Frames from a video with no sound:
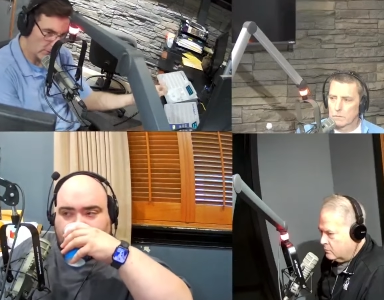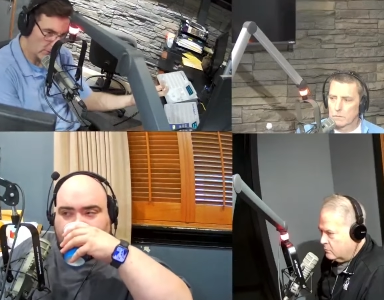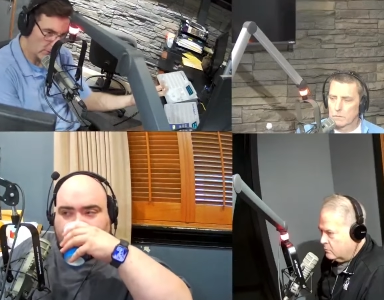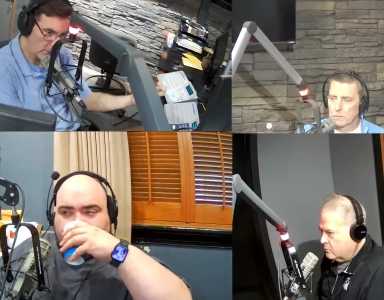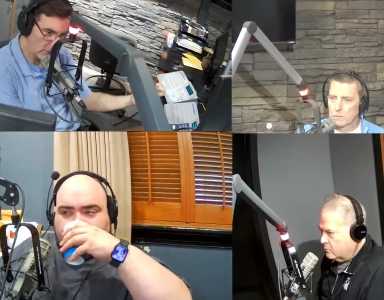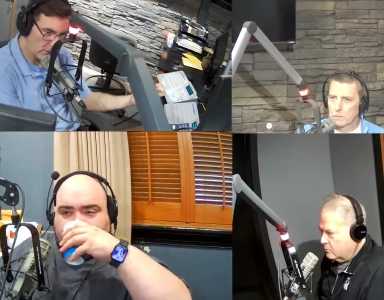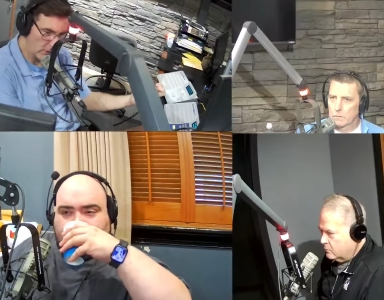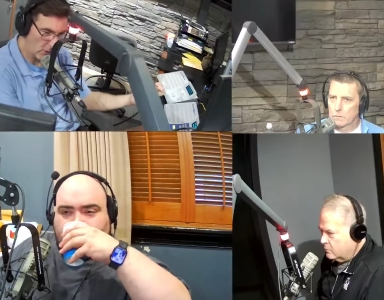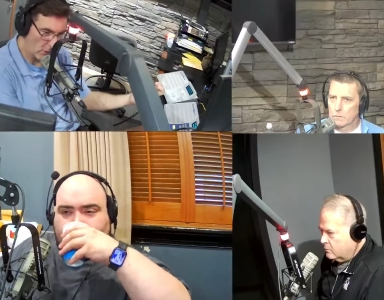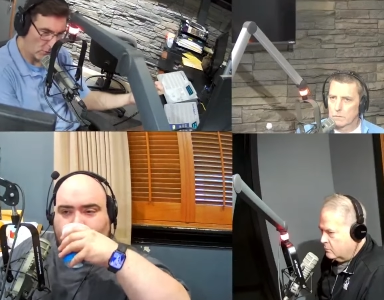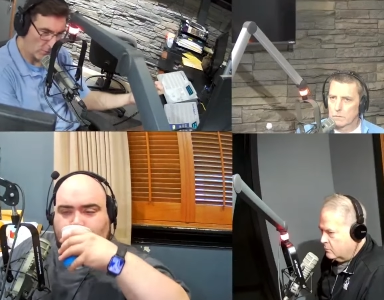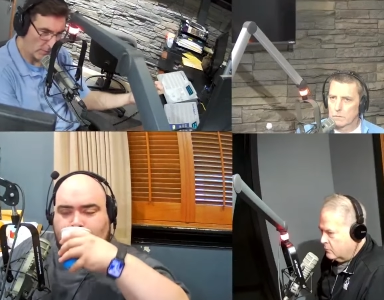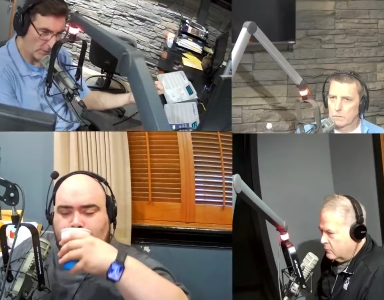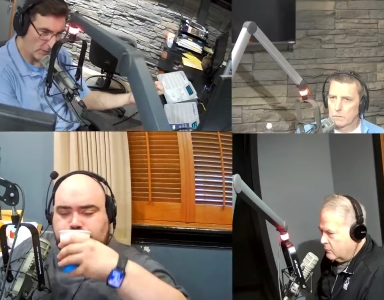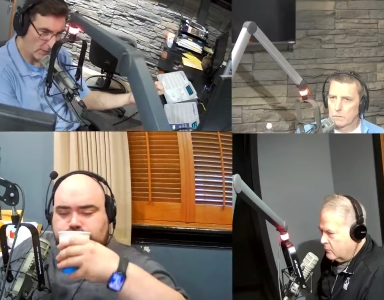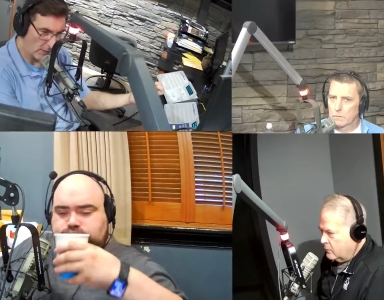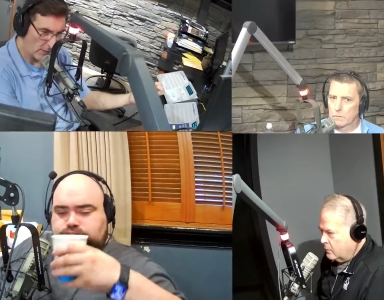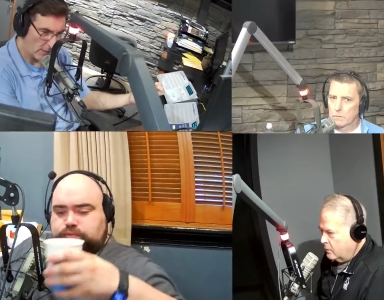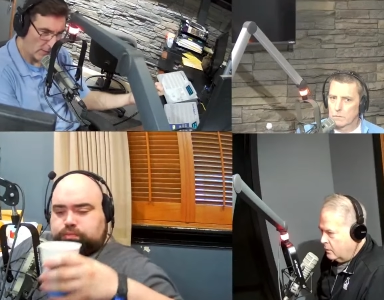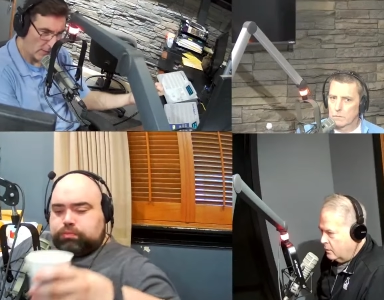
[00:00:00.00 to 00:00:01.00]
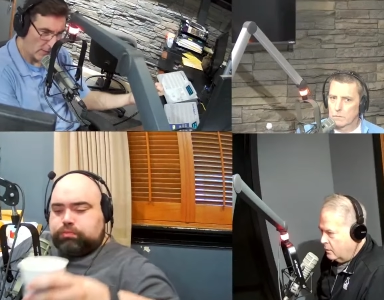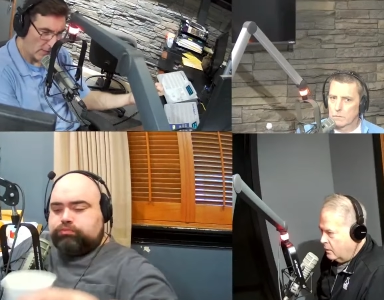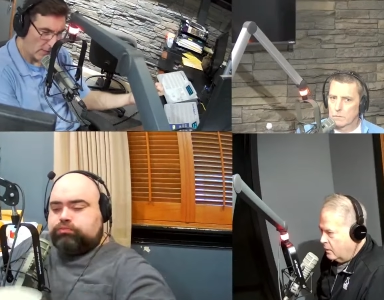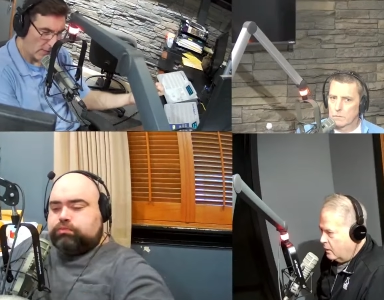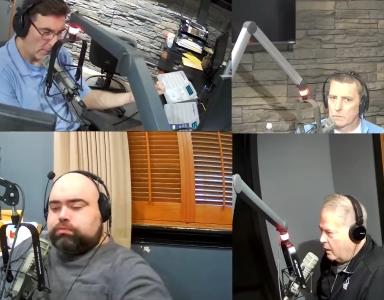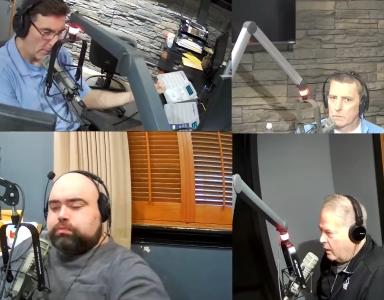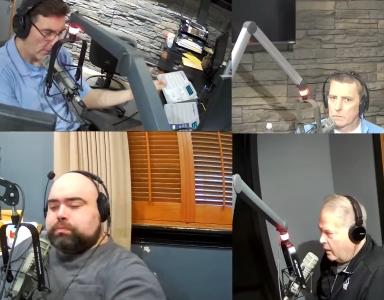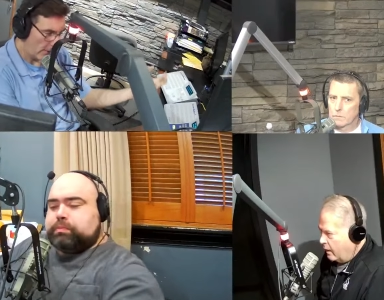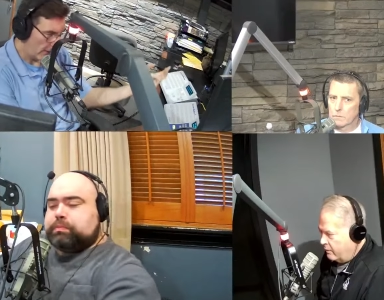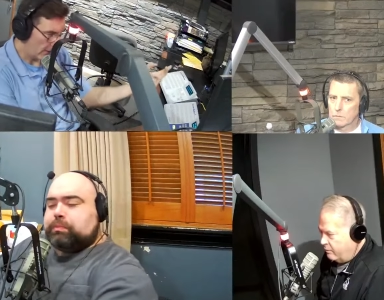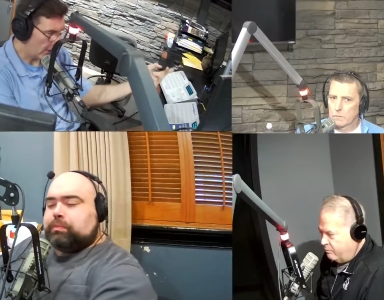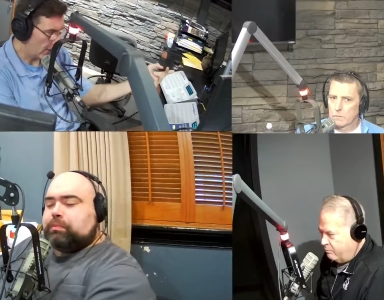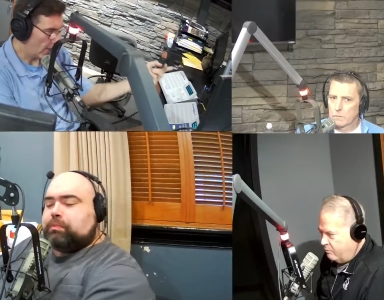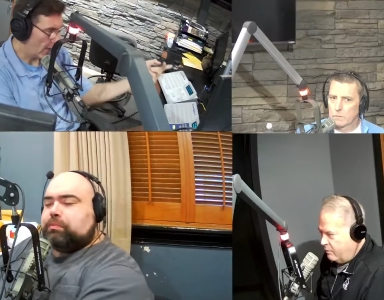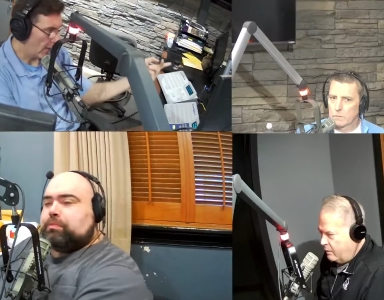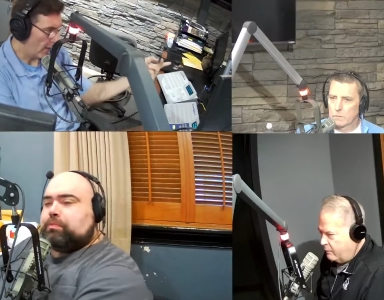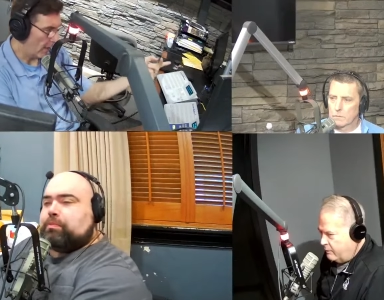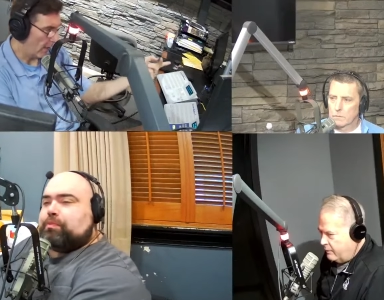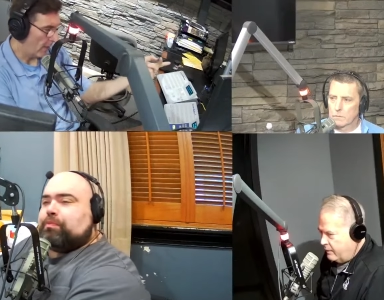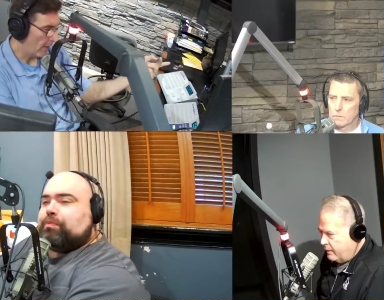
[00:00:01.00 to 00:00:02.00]
Speaker 1: soapy, but
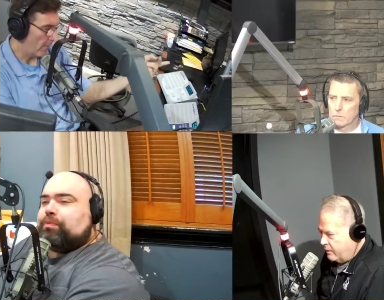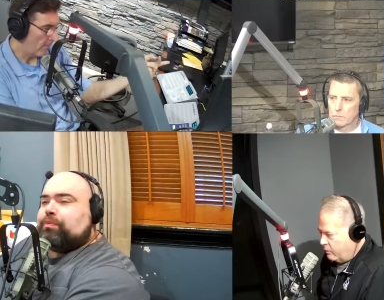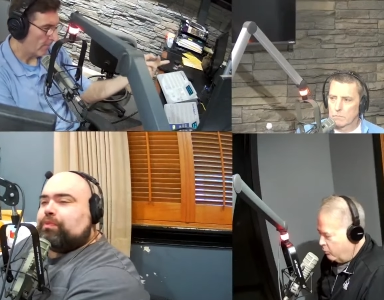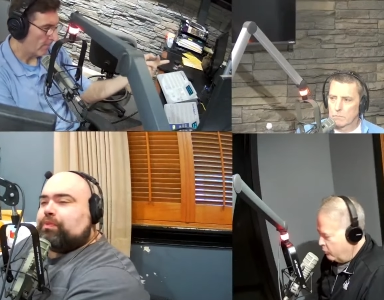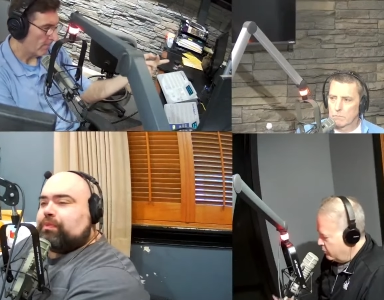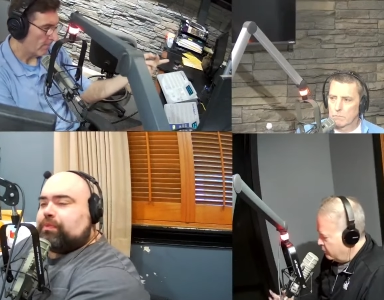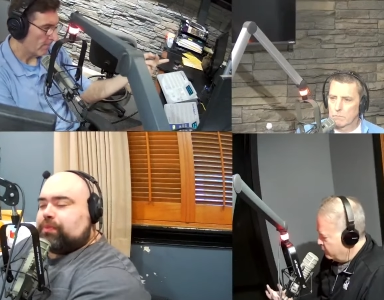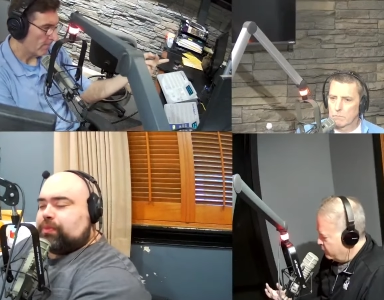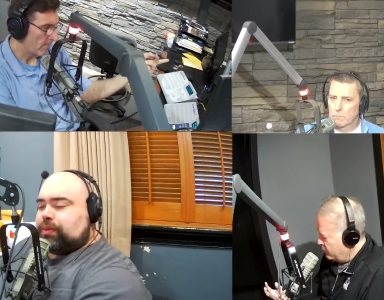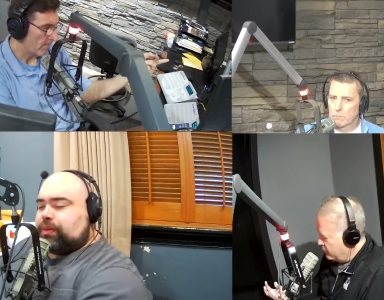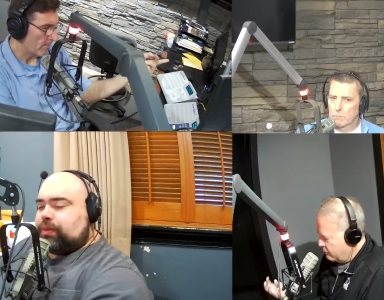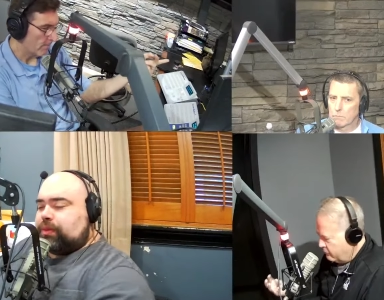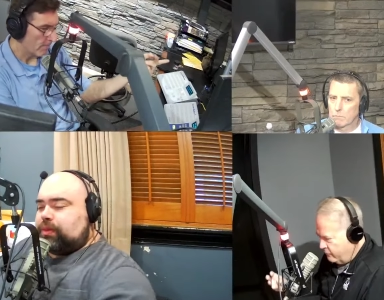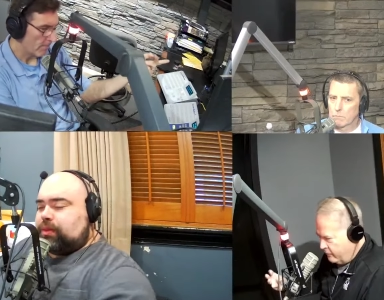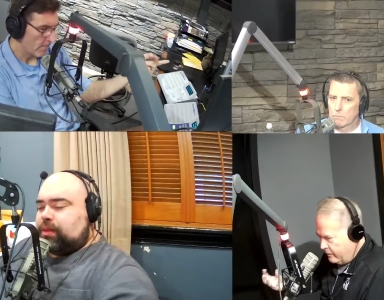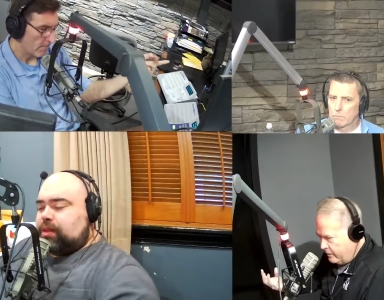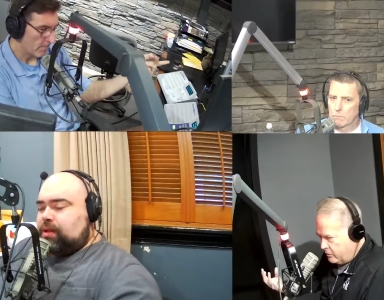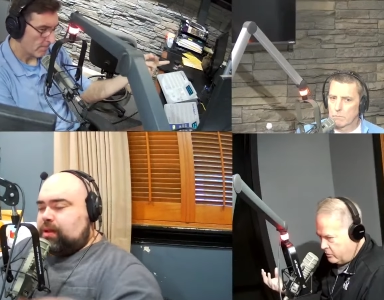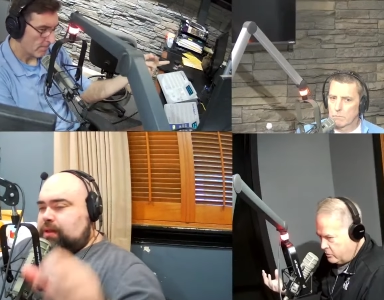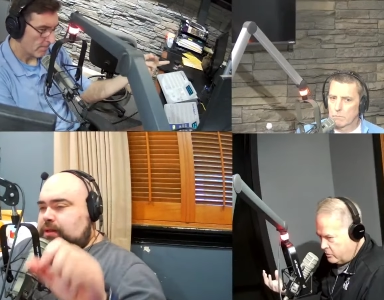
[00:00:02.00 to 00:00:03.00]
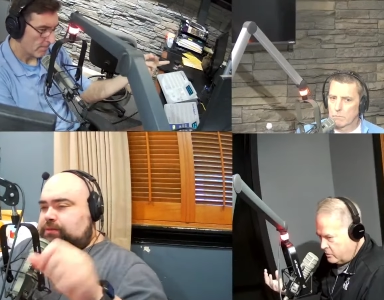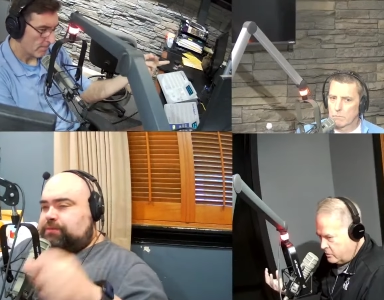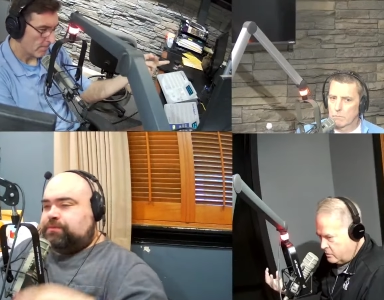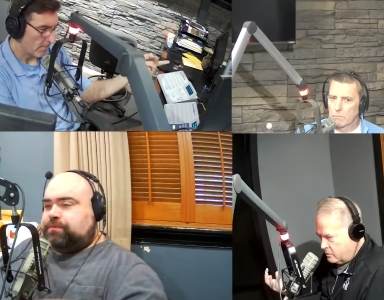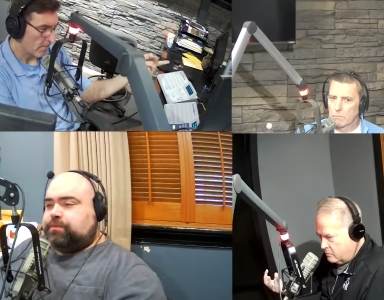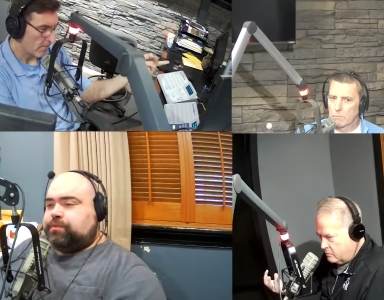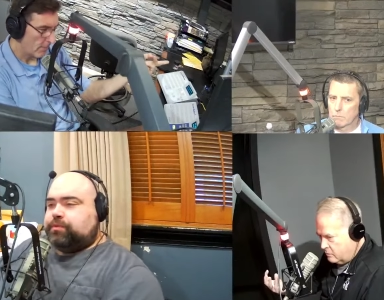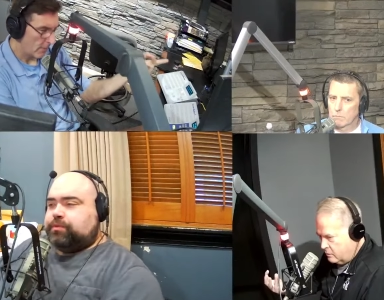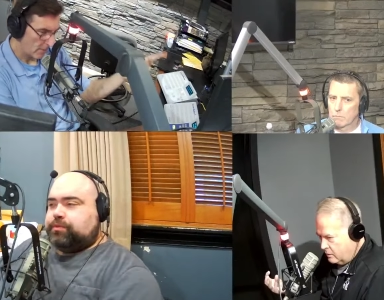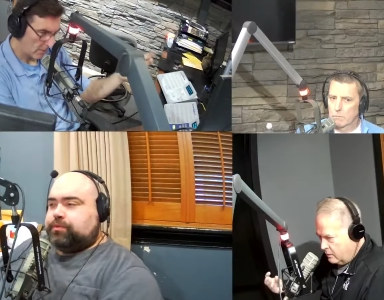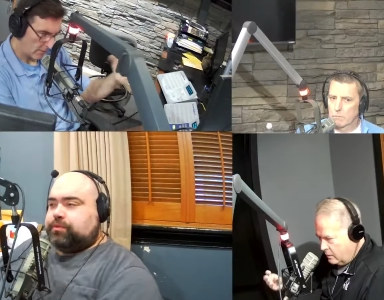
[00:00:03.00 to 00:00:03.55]
uh, that, or you can put your fingers in